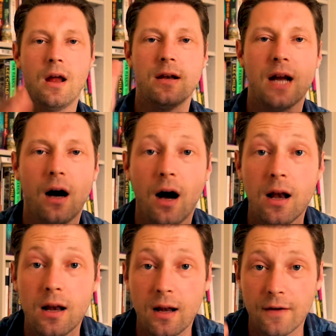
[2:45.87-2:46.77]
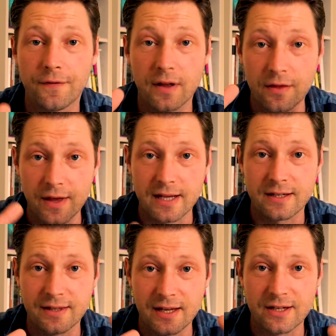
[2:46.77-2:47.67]
Now, I love
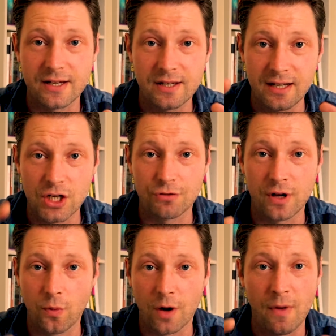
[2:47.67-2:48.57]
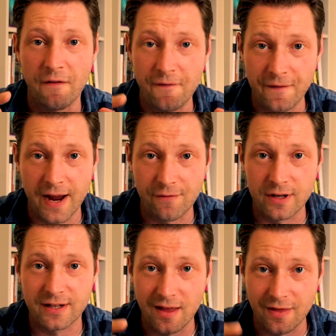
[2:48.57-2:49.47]
this. This is literally one of my
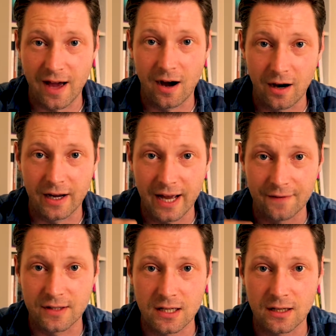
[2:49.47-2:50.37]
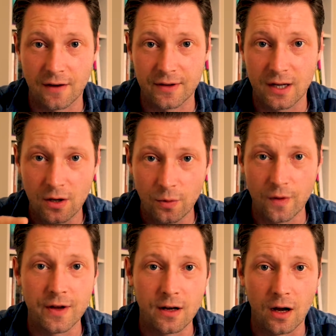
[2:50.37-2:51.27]
favorites that I have discovered
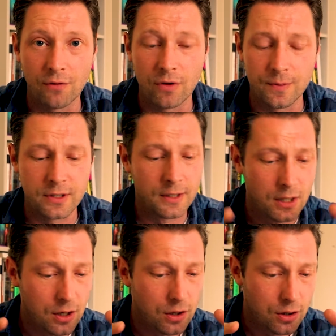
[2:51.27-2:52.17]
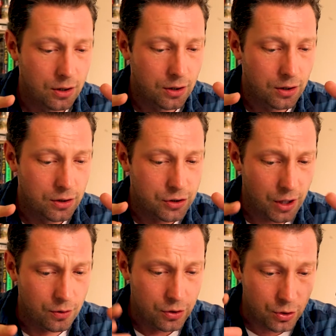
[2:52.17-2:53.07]
within Lightrooms.
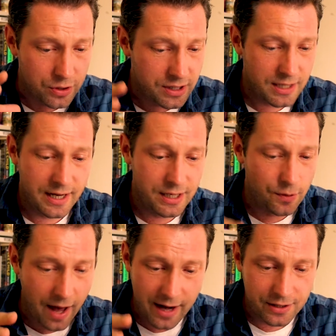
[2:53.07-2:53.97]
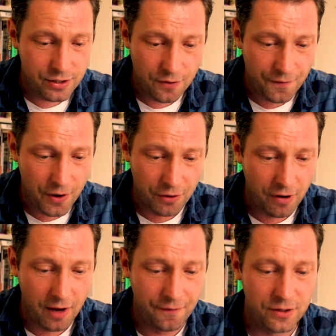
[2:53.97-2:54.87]
So you're sitting there and you're editing your
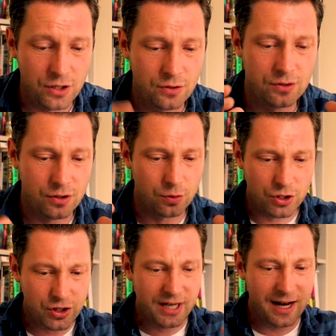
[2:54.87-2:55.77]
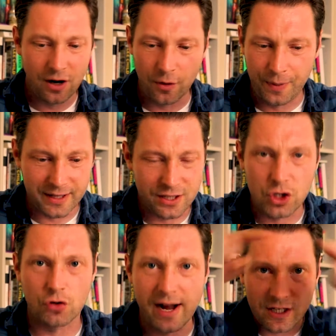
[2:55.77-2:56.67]
photograph and you're just getting a little bit
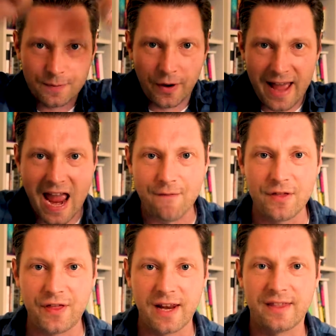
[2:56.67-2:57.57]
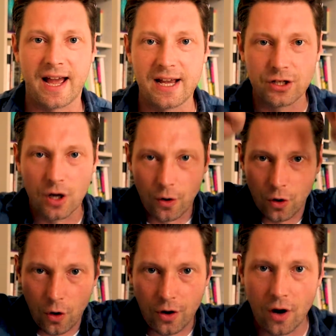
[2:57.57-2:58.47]
distracted by everything that is going
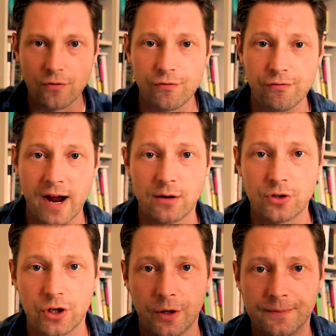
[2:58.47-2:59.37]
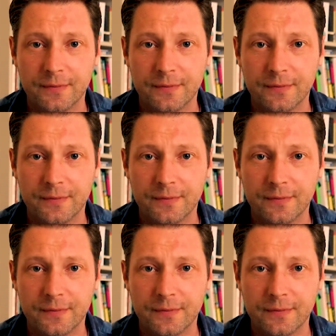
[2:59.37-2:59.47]
on around you.